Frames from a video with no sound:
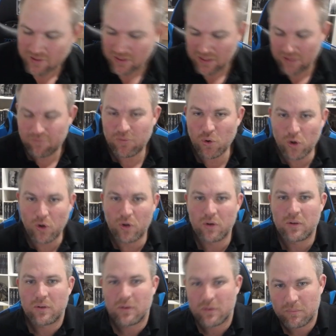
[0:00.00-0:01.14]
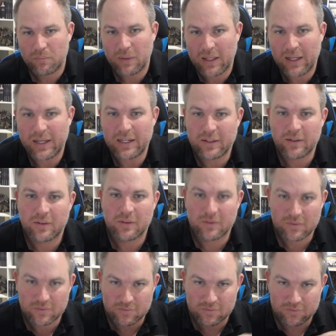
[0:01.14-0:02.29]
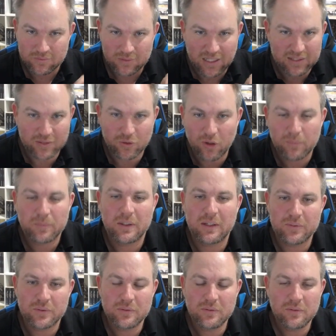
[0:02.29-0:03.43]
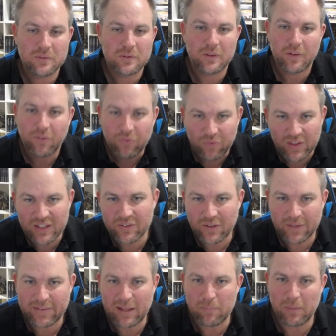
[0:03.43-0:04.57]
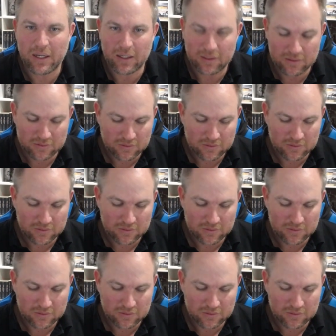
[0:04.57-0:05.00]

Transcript: If you're playing at the top level, things like that matter,